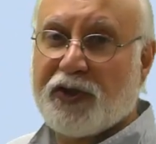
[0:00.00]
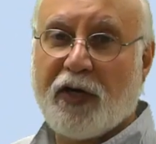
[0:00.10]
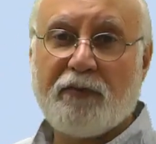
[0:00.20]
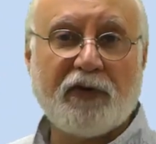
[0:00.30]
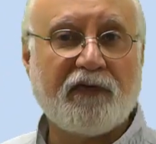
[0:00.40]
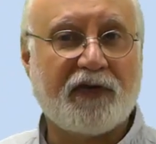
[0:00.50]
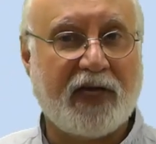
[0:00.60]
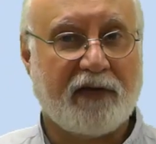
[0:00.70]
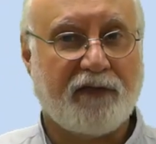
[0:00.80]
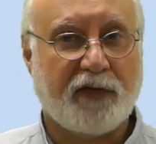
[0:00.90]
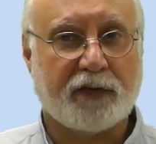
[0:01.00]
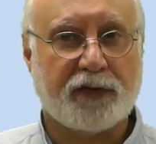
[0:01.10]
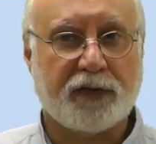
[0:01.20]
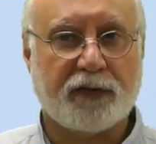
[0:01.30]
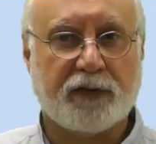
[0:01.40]
number for that
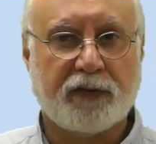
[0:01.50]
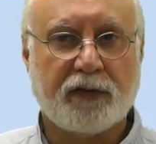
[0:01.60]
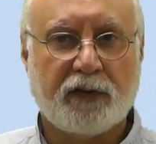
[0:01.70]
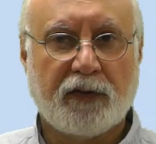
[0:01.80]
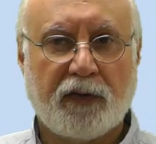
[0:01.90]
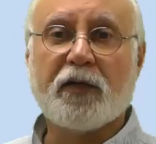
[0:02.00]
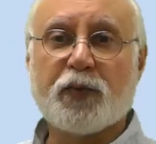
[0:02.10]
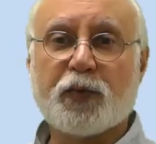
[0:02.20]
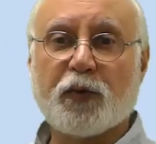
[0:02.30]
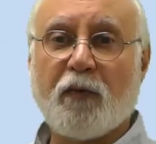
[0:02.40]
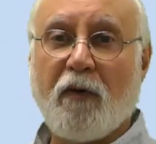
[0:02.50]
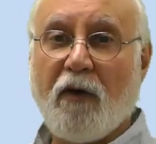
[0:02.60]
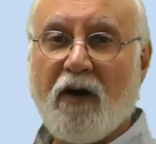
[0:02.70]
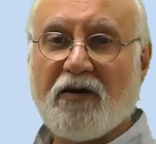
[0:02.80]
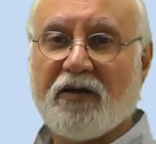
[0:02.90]
function. So
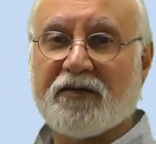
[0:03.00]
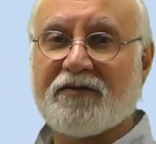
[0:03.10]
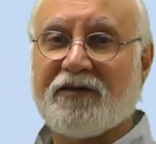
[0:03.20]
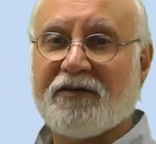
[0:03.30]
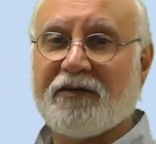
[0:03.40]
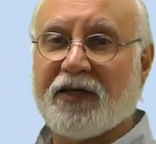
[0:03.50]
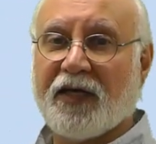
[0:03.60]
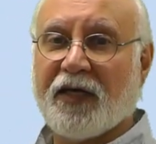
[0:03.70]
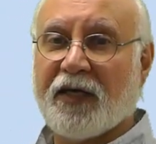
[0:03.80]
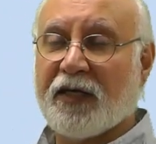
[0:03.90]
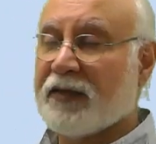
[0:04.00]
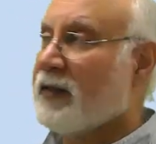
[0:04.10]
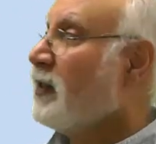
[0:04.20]
our concern is